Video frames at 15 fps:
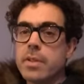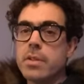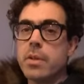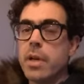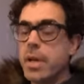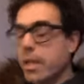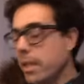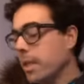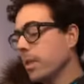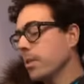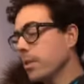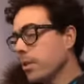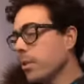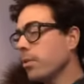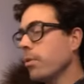So I
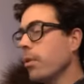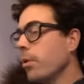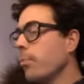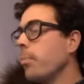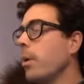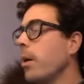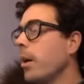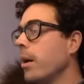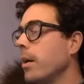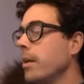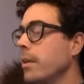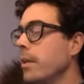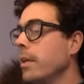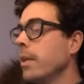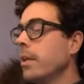took a crowbar and
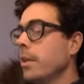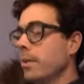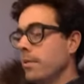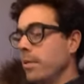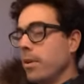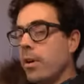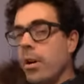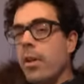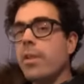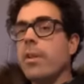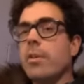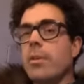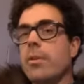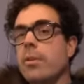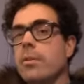took all the
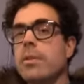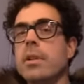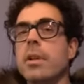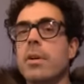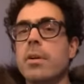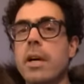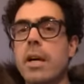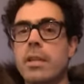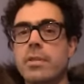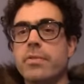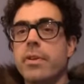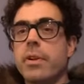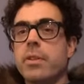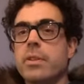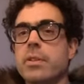old
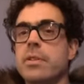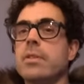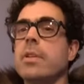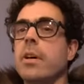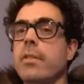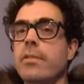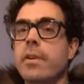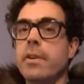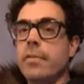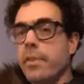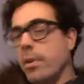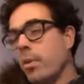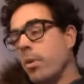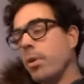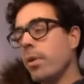asphalt and stuff out of the
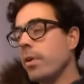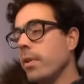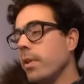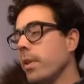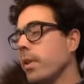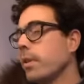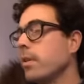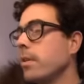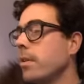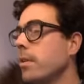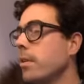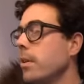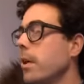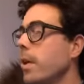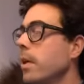corner of the
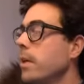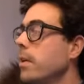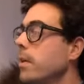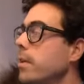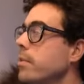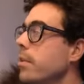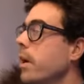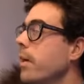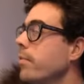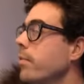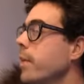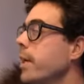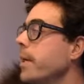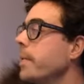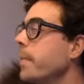
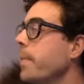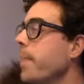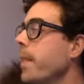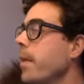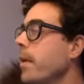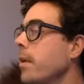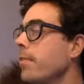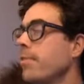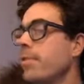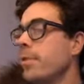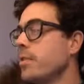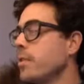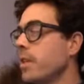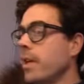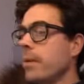driveway,
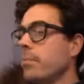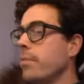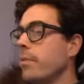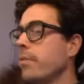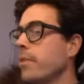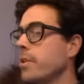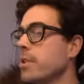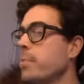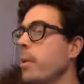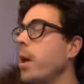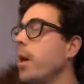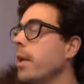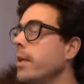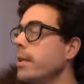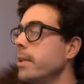full sun, perfect
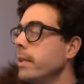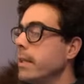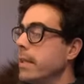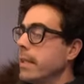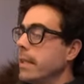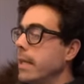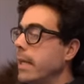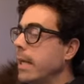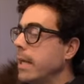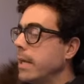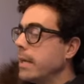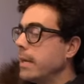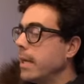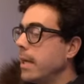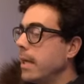spot, and